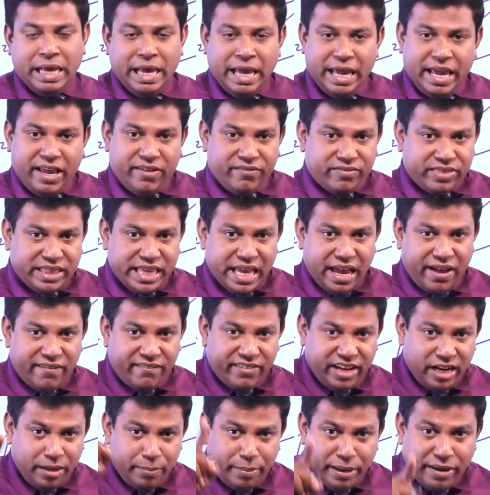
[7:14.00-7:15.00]
If there
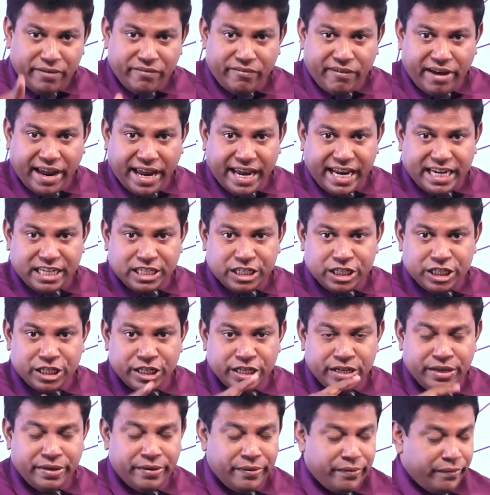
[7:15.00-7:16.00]
will be weight,
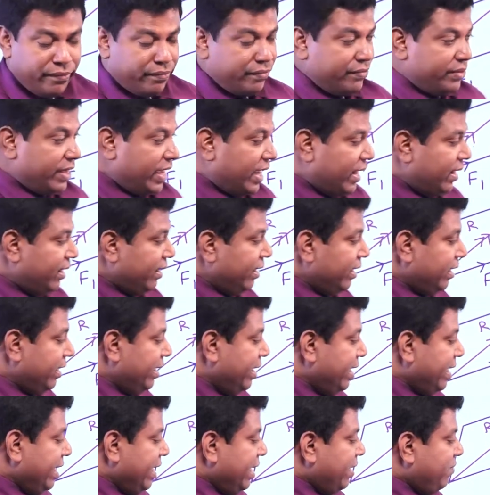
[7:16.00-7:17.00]
then
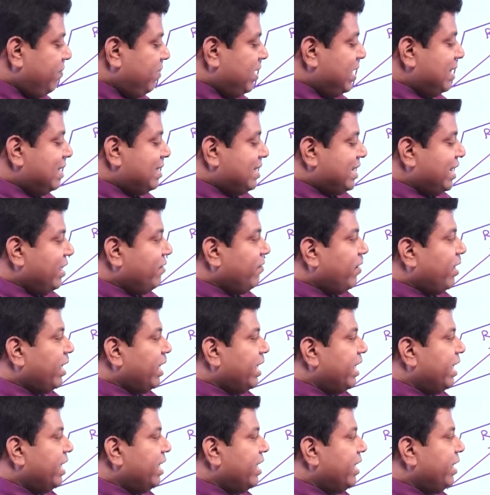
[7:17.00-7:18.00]
if it is T1
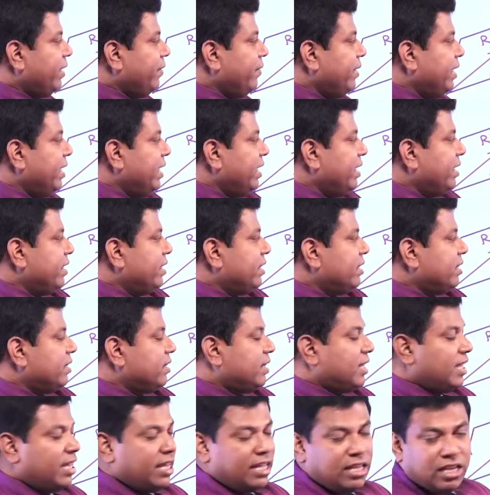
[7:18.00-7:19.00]
here,
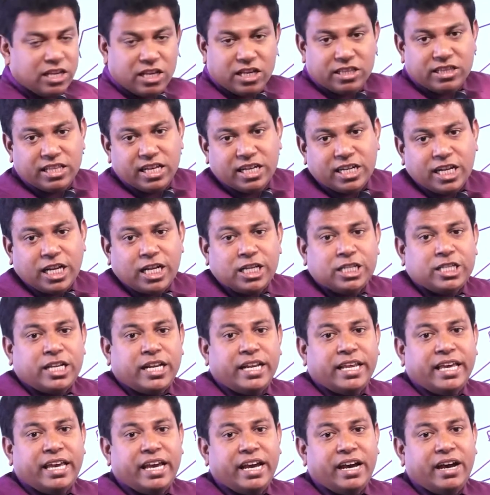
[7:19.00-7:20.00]
the
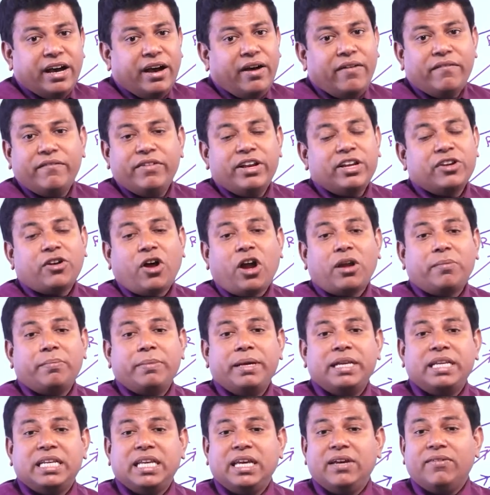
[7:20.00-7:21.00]
tension here will not
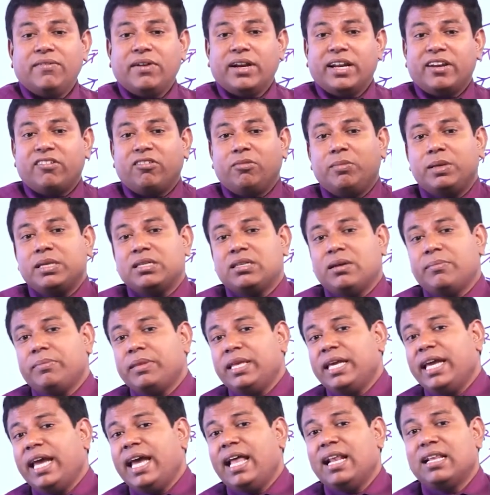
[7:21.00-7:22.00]
be T1, it will be
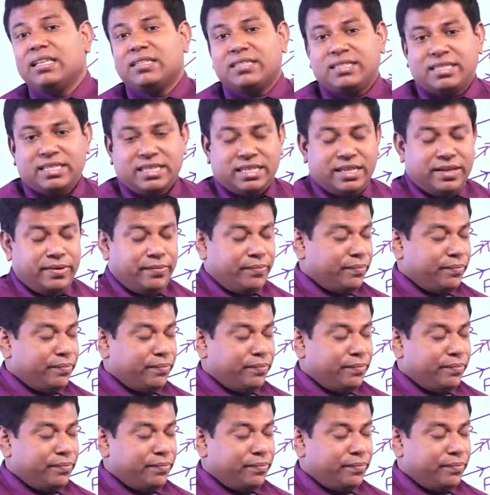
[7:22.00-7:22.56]
something else.